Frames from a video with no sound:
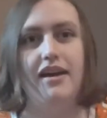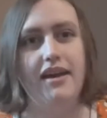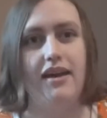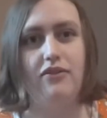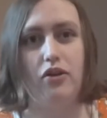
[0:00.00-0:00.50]

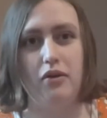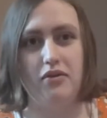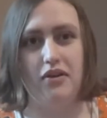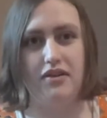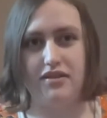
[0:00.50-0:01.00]
if you hear
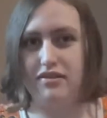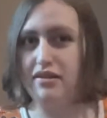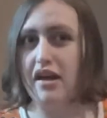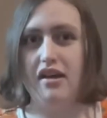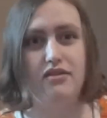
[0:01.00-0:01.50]
noises,
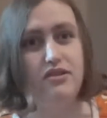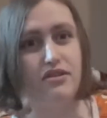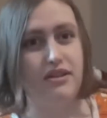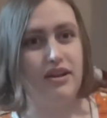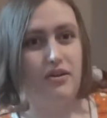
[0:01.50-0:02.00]

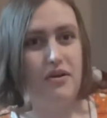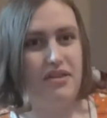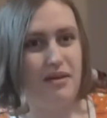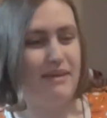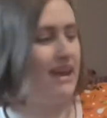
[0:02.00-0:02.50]
just ignore
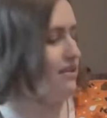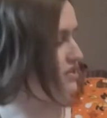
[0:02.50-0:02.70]
them. It's